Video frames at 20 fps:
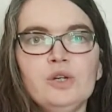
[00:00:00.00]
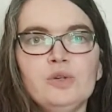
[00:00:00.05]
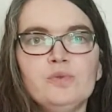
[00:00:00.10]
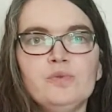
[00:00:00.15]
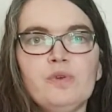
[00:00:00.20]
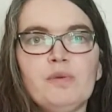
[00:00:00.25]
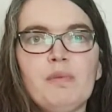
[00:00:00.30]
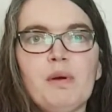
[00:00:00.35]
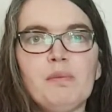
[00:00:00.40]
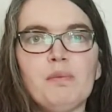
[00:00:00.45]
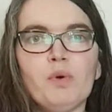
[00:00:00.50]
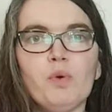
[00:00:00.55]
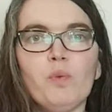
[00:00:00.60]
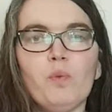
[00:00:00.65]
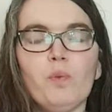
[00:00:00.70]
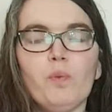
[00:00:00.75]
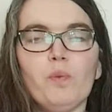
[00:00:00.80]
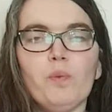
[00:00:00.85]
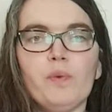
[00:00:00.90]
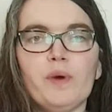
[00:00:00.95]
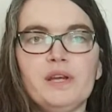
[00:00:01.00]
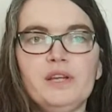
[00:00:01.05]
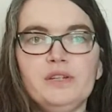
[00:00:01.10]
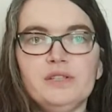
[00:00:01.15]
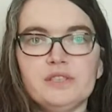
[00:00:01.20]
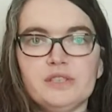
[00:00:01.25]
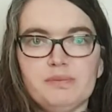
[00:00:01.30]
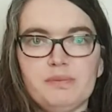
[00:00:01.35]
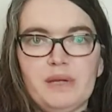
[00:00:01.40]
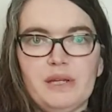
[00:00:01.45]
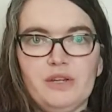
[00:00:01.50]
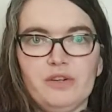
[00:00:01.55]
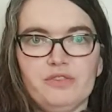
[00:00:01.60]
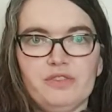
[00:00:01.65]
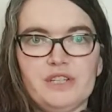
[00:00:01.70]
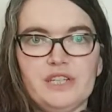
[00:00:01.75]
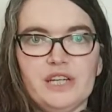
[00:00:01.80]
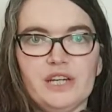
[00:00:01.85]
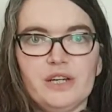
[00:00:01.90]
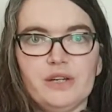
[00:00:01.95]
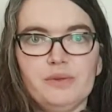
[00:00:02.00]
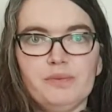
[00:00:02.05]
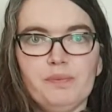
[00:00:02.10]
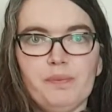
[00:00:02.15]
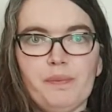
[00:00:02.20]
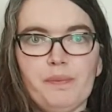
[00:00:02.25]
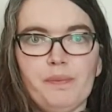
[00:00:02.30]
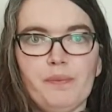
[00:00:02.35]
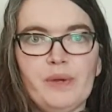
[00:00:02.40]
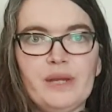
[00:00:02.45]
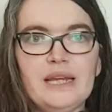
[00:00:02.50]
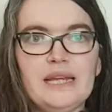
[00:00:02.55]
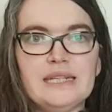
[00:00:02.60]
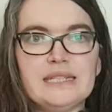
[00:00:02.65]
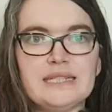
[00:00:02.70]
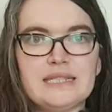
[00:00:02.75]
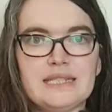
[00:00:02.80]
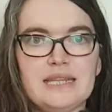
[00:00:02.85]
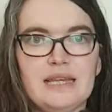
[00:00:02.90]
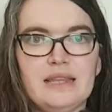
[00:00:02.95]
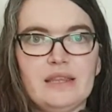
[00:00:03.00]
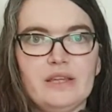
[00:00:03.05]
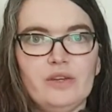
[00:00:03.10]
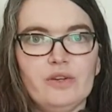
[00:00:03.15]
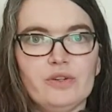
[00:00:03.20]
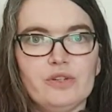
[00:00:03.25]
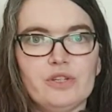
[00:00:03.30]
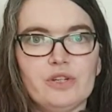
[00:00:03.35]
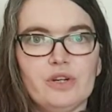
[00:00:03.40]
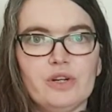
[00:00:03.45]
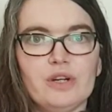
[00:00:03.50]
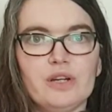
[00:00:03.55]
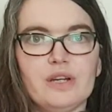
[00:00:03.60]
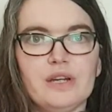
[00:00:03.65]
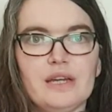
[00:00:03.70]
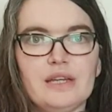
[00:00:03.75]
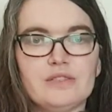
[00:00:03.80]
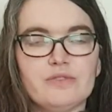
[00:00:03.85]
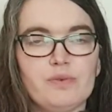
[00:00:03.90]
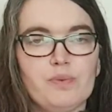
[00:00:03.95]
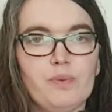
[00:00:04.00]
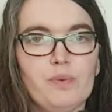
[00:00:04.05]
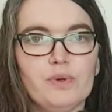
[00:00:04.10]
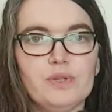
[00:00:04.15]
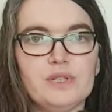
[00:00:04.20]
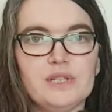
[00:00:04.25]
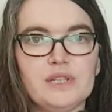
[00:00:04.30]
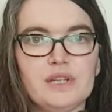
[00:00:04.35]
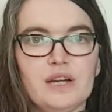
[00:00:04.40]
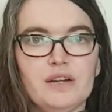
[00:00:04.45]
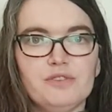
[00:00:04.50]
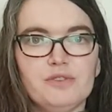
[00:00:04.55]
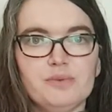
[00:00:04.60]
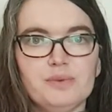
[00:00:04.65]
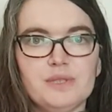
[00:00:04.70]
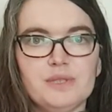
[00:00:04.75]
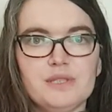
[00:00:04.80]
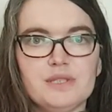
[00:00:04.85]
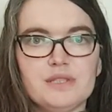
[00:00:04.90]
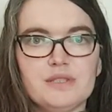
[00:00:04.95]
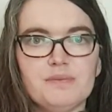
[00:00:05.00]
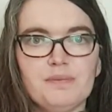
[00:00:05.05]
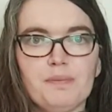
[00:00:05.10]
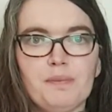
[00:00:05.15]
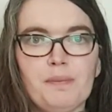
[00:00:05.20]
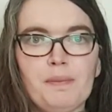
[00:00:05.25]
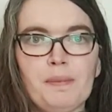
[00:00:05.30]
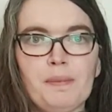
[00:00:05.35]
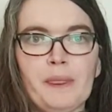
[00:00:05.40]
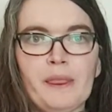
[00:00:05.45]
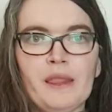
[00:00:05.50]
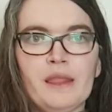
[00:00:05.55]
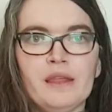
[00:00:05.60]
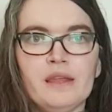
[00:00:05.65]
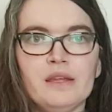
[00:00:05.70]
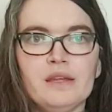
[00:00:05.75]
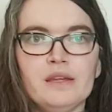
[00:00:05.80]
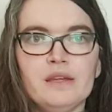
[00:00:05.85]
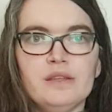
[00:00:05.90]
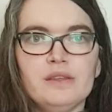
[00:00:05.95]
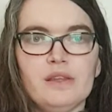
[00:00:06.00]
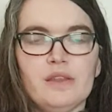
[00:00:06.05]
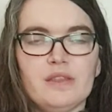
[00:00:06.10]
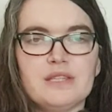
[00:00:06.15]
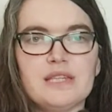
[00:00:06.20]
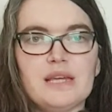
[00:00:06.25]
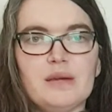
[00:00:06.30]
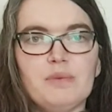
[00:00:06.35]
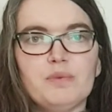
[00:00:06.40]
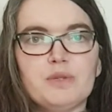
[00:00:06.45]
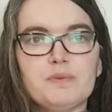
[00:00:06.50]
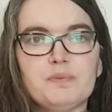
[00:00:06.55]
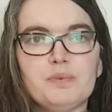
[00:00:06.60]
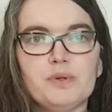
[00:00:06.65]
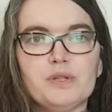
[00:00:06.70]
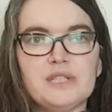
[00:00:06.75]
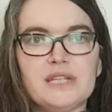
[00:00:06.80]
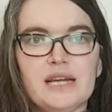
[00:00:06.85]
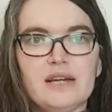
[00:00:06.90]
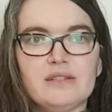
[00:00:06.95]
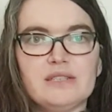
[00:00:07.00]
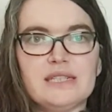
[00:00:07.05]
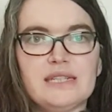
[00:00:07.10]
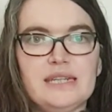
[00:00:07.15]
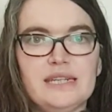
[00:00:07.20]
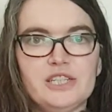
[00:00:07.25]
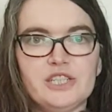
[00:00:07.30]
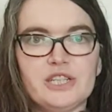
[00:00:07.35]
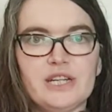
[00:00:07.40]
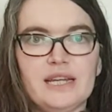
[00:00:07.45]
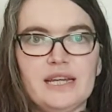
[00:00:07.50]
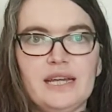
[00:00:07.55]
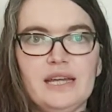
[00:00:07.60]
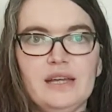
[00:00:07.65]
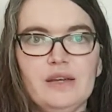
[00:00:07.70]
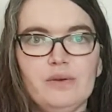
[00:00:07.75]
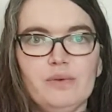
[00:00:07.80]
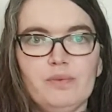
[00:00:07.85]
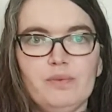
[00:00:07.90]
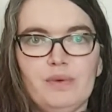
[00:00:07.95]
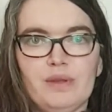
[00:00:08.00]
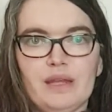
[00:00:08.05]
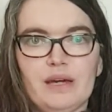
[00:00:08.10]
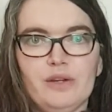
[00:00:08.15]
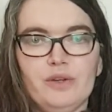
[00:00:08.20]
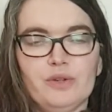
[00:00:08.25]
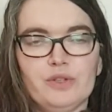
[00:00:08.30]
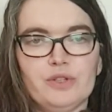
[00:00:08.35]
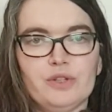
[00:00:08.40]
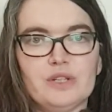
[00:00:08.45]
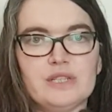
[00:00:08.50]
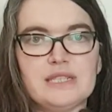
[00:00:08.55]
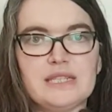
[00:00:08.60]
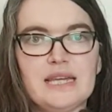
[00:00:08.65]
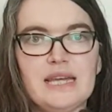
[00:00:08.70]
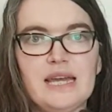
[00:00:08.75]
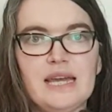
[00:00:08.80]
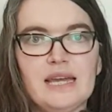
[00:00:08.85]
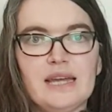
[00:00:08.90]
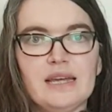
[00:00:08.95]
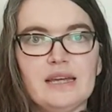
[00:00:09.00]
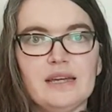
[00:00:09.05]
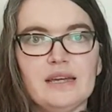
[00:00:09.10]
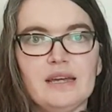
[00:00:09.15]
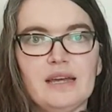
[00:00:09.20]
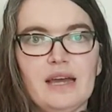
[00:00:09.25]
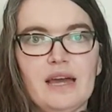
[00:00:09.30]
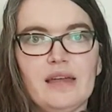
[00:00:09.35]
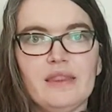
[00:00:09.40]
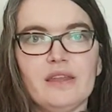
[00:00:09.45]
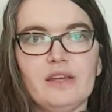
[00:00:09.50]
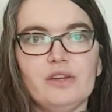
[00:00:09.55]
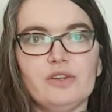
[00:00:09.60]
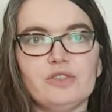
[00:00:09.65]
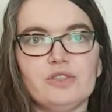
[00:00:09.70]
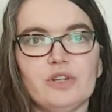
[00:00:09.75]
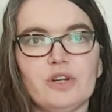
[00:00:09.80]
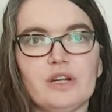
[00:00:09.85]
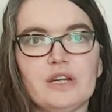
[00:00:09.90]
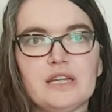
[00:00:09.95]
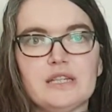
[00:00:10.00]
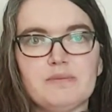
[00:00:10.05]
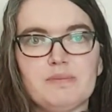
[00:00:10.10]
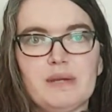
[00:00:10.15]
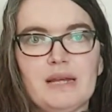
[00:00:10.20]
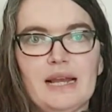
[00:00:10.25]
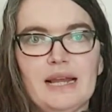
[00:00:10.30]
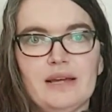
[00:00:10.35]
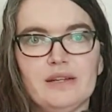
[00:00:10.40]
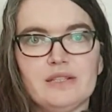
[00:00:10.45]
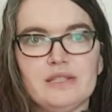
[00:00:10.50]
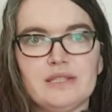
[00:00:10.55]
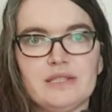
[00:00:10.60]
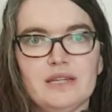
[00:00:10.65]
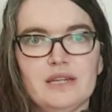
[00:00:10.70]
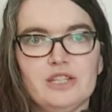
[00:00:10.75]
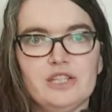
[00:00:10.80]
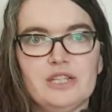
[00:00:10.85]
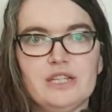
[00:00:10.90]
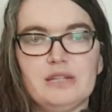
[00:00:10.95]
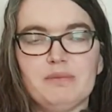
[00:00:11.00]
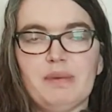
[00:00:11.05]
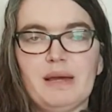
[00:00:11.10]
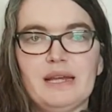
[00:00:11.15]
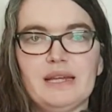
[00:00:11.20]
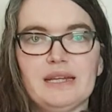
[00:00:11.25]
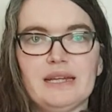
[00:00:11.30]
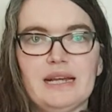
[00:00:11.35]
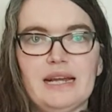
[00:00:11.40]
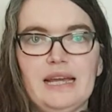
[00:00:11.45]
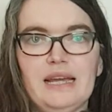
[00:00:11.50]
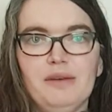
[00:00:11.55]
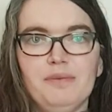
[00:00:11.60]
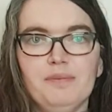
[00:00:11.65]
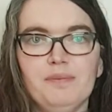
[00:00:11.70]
Remember, when you submit your video, we need to see that your dog is rewarded afterwards, that the scent was put out initially without your dog seeing, and that your dog has been allowed to search independently.